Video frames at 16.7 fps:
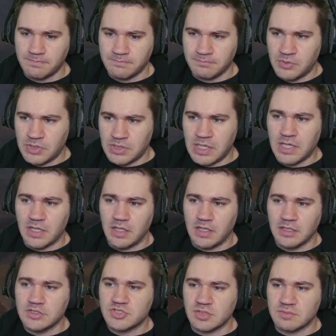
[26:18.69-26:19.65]
But I got a
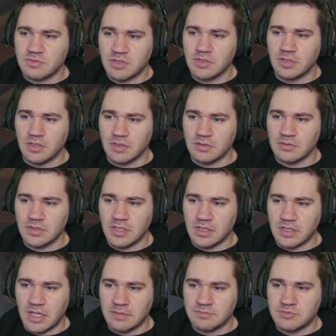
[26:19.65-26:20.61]
hunch I'm gonna.
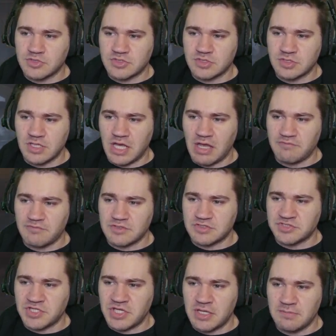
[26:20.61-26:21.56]
Like, I'm just gonna have the
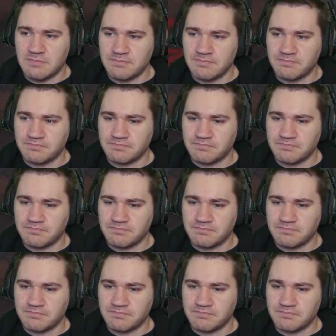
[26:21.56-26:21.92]
same